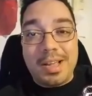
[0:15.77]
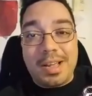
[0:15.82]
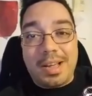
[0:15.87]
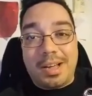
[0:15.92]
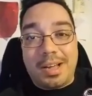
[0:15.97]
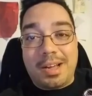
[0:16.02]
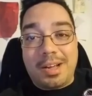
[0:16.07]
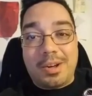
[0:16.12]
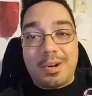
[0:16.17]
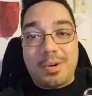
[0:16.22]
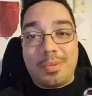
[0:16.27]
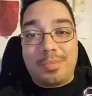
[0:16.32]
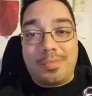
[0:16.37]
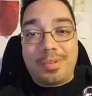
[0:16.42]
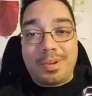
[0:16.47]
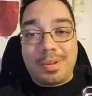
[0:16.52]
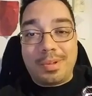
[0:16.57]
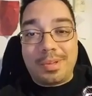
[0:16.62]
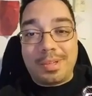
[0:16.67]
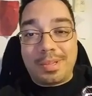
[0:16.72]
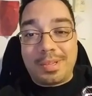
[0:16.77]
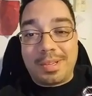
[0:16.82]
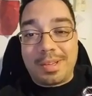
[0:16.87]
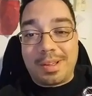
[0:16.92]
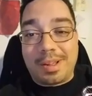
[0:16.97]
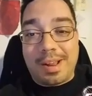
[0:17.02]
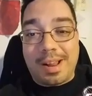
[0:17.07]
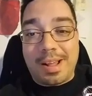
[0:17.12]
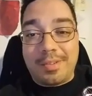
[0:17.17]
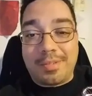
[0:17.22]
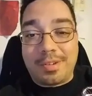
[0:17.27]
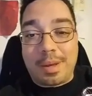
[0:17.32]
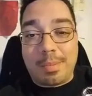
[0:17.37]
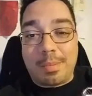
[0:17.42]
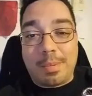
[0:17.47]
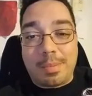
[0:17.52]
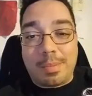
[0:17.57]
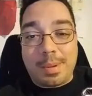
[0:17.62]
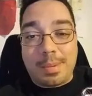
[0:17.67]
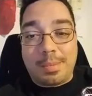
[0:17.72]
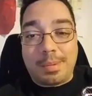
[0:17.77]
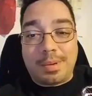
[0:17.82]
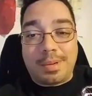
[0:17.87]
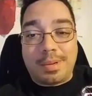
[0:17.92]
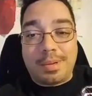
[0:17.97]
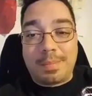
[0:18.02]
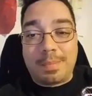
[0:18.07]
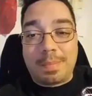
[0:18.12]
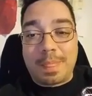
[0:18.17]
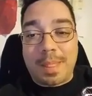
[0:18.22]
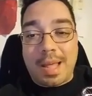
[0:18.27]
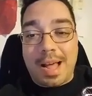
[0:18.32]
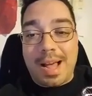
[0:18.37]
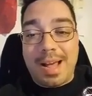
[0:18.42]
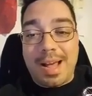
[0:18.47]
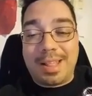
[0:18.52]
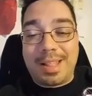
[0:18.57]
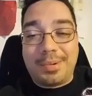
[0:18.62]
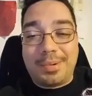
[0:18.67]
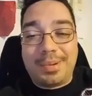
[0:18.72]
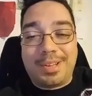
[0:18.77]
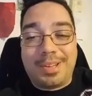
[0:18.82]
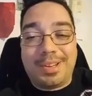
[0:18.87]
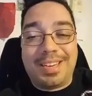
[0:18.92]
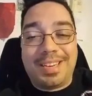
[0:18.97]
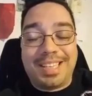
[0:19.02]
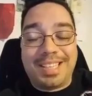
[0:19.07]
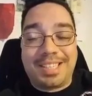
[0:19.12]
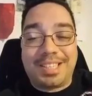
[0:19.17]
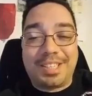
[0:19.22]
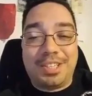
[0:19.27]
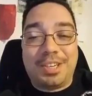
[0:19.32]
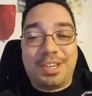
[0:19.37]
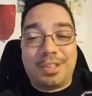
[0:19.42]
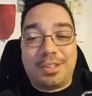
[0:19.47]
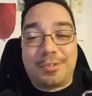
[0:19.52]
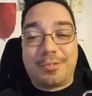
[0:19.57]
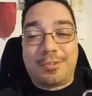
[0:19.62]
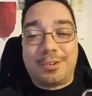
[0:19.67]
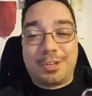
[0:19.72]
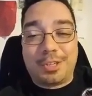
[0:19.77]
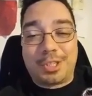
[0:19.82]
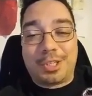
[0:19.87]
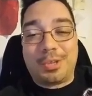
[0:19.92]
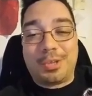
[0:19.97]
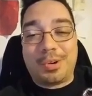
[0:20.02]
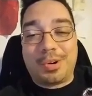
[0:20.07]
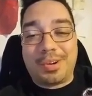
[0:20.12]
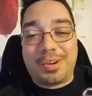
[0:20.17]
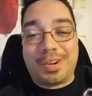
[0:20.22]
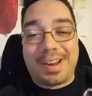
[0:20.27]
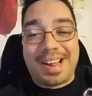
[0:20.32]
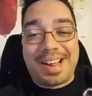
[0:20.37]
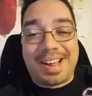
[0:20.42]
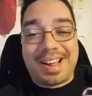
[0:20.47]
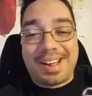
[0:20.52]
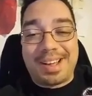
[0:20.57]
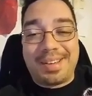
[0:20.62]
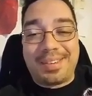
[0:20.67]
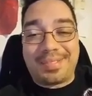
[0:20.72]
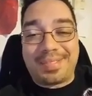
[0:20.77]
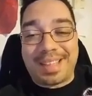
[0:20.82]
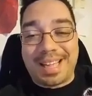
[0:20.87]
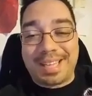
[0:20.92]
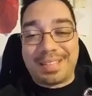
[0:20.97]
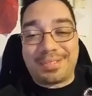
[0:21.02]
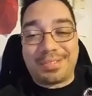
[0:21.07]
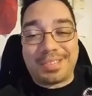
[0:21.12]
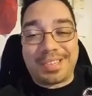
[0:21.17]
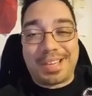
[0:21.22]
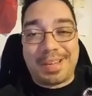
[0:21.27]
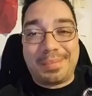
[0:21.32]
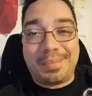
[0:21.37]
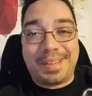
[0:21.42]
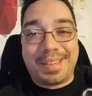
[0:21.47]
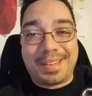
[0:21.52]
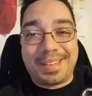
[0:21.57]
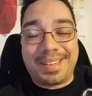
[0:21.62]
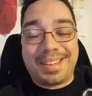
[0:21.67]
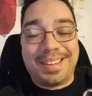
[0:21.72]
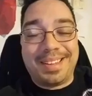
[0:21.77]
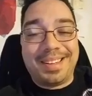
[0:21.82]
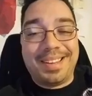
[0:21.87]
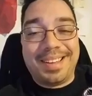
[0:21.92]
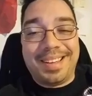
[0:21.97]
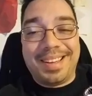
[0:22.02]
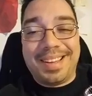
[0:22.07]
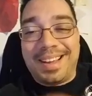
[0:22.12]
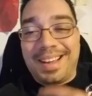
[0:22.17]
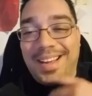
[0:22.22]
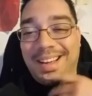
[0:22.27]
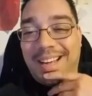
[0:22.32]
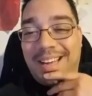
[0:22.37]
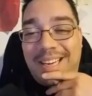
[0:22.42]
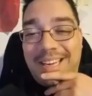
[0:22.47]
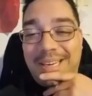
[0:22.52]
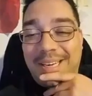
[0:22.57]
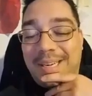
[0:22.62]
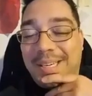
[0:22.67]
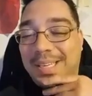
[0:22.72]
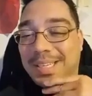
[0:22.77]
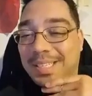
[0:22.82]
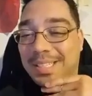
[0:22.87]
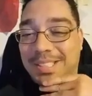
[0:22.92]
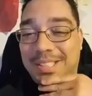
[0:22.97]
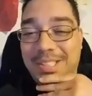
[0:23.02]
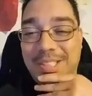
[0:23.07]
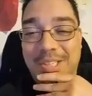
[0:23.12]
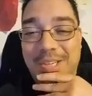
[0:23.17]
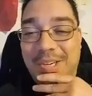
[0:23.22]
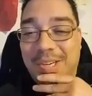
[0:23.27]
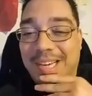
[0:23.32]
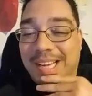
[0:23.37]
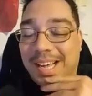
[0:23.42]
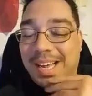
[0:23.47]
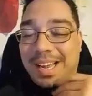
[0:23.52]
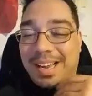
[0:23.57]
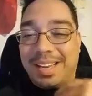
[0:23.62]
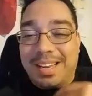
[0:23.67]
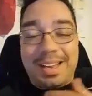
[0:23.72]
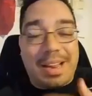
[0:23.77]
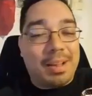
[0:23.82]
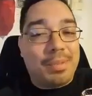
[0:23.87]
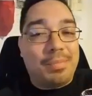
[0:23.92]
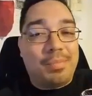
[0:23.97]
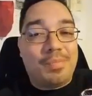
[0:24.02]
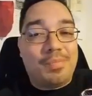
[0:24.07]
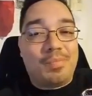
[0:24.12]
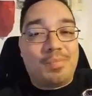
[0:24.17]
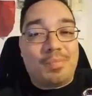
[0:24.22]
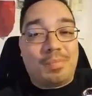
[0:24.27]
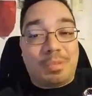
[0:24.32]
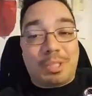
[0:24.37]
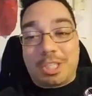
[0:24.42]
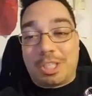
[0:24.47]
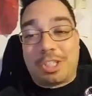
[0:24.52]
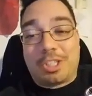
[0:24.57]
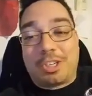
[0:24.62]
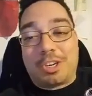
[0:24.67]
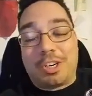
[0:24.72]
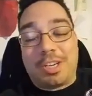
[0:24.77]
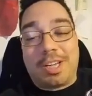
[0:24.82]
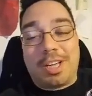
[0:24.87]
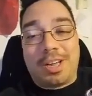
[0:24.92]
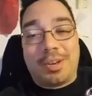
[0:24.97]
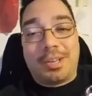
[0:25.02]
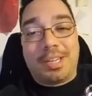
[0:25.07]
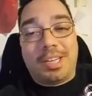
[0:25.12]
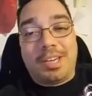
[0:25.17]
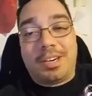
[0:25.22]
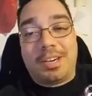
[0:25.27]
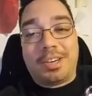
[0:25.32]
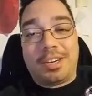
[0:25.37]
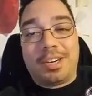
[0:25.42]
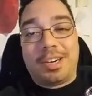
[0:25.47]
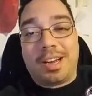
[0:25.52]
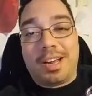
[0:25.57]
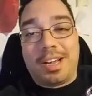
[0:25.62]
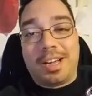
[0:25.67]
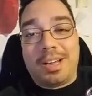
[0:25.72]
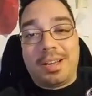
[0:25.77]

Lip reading: Hopefully, I'll have a couple people. Ah, there we go, Lisa. You're the first to arrive. Thanks for coming. I'm just starting out here.